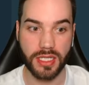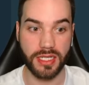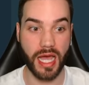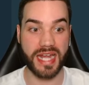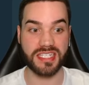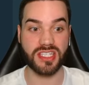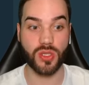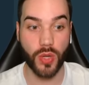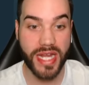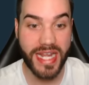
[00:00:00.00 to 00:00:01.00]
Nice.
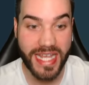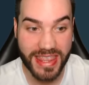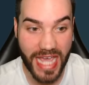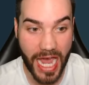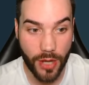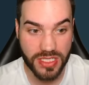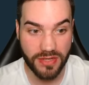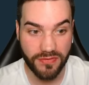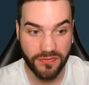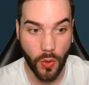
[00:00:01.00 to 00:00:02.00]
three
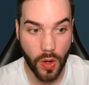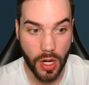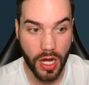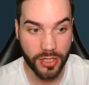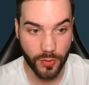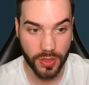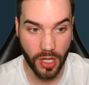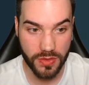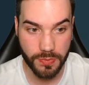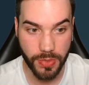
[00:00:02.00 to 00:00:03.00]
thousand four hundred
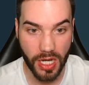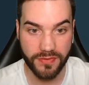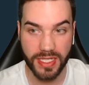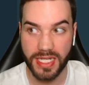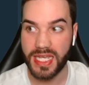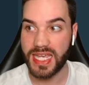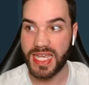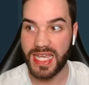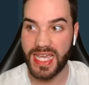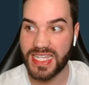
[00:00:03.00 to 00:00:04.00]
dollar profit
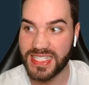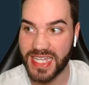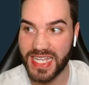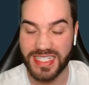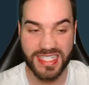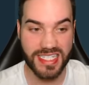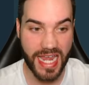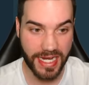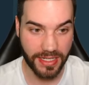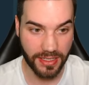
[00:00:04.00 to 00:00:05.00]
is
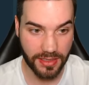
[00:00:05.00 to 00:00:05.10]
insane.